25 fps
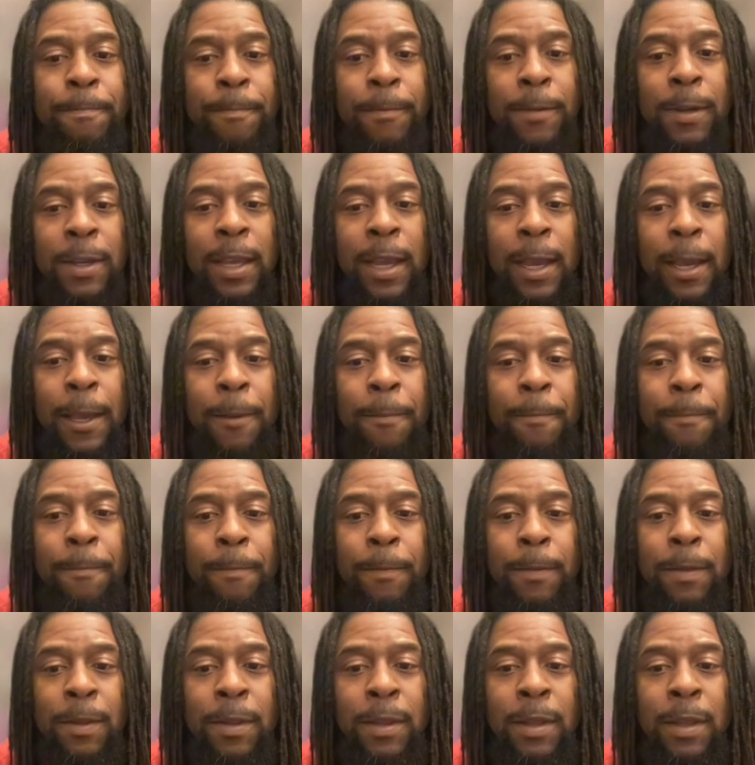okay?
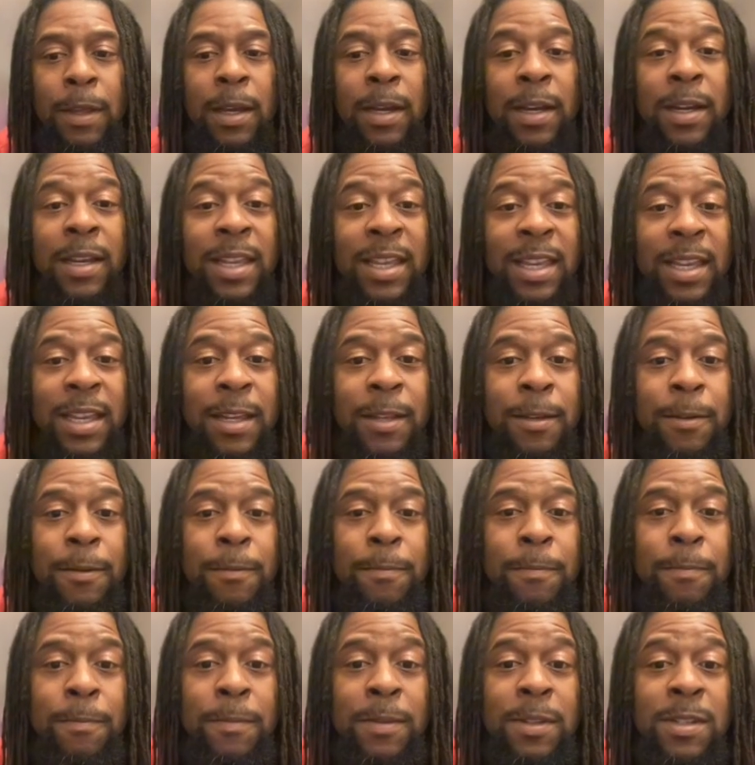Again,
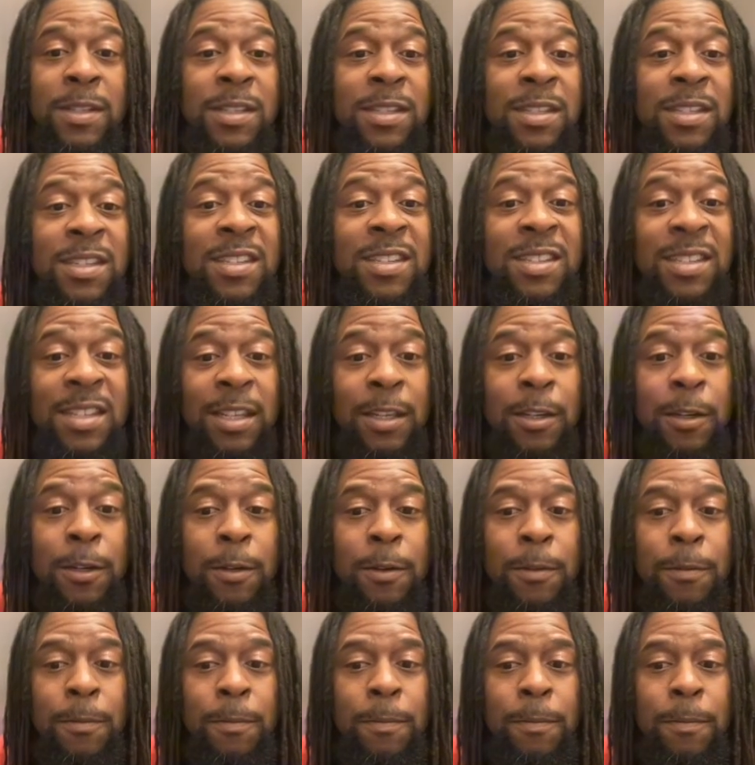this is a seal,
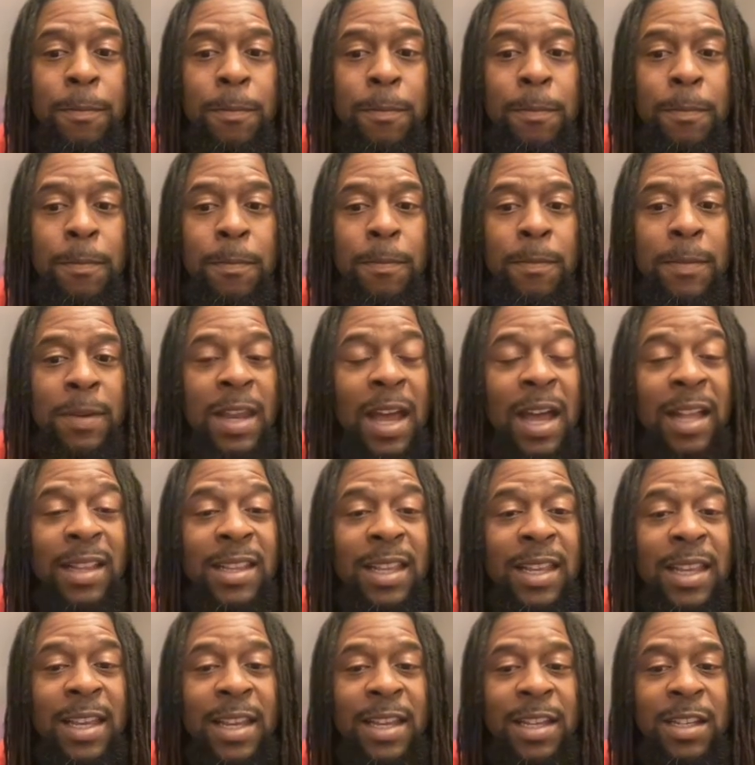not
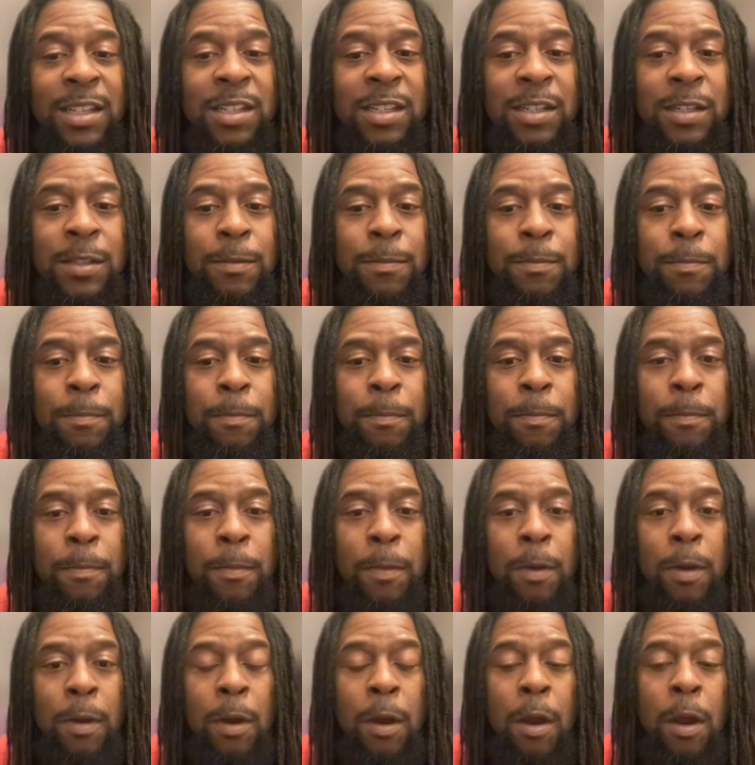the engine.
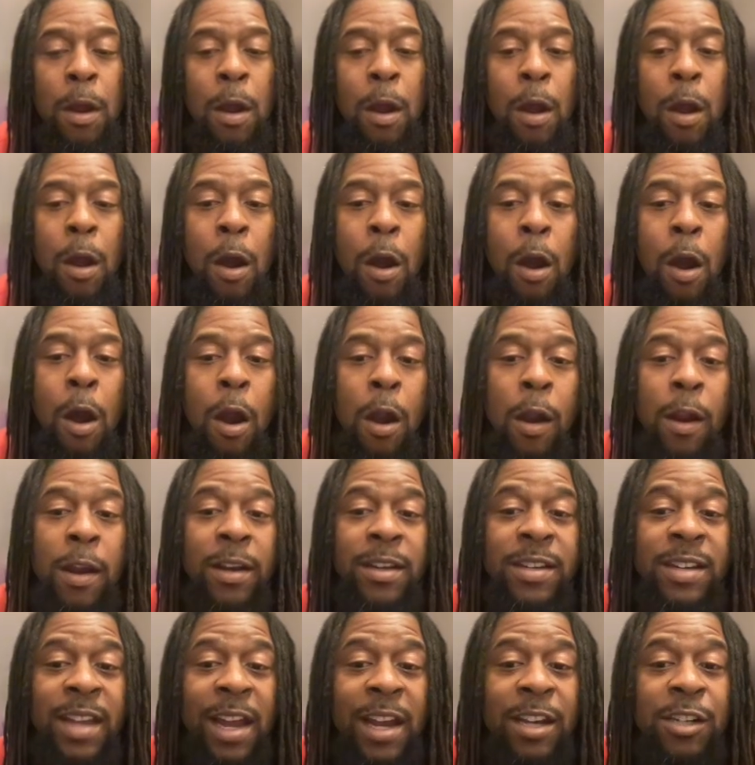
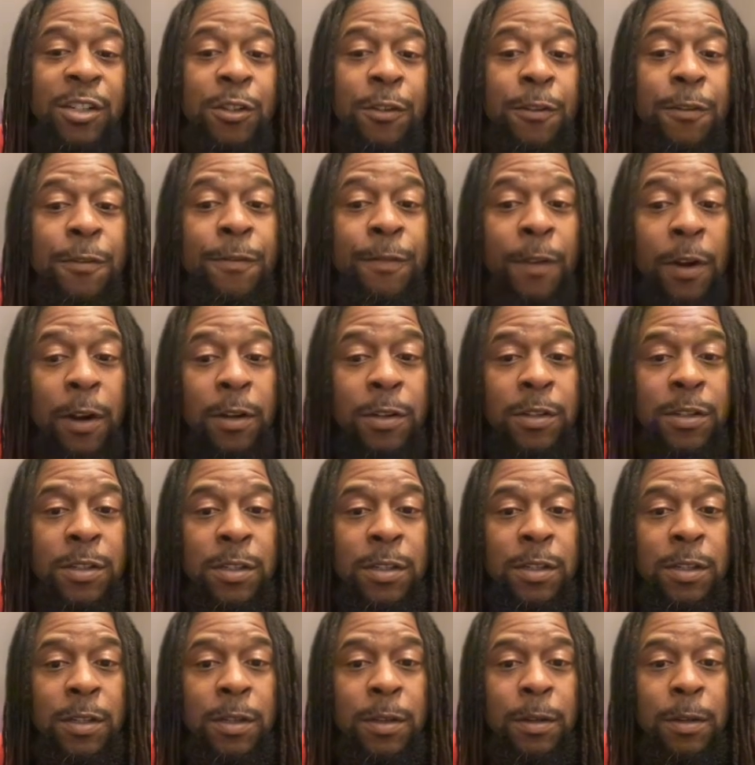Architecture
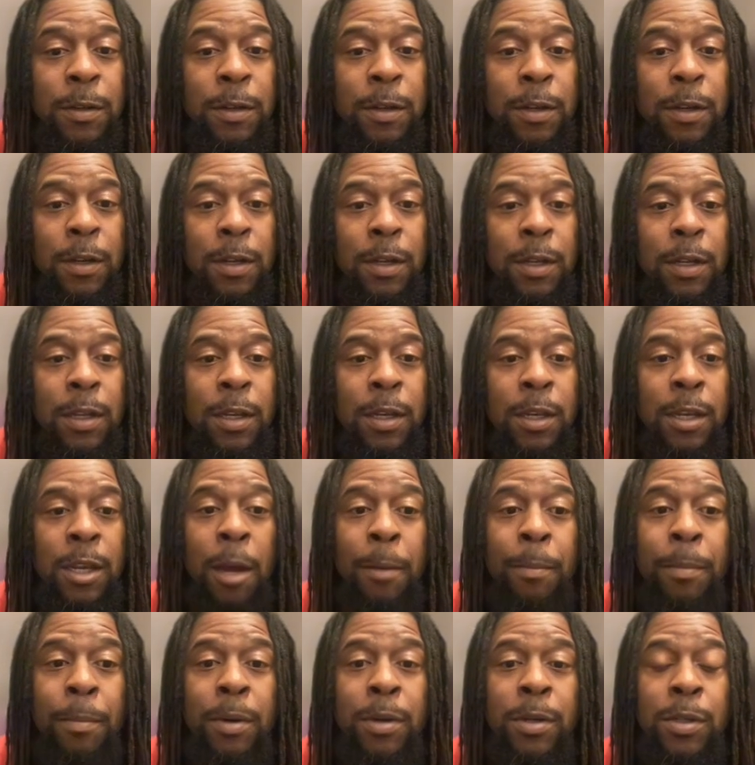first.
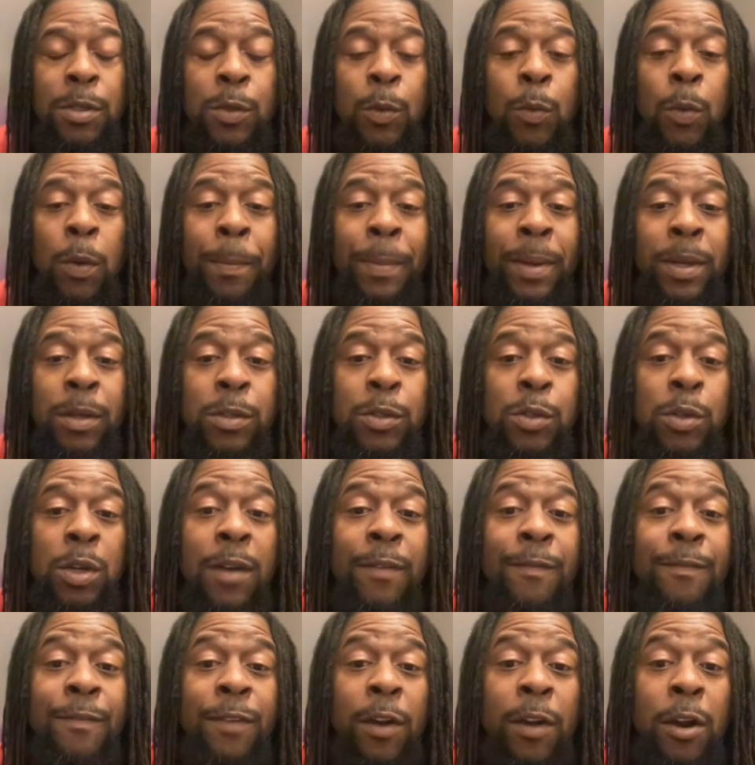Numbers were built to
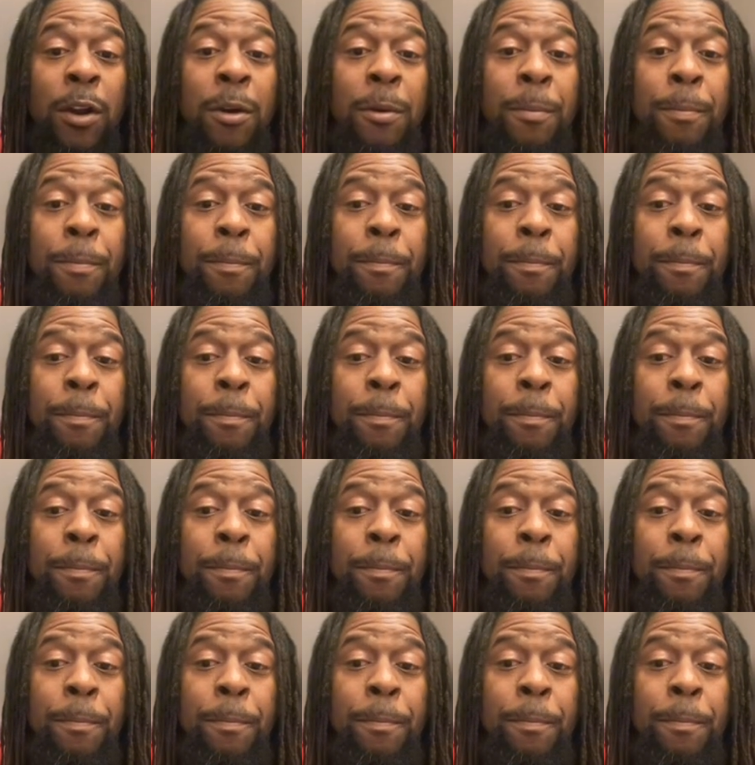confirm.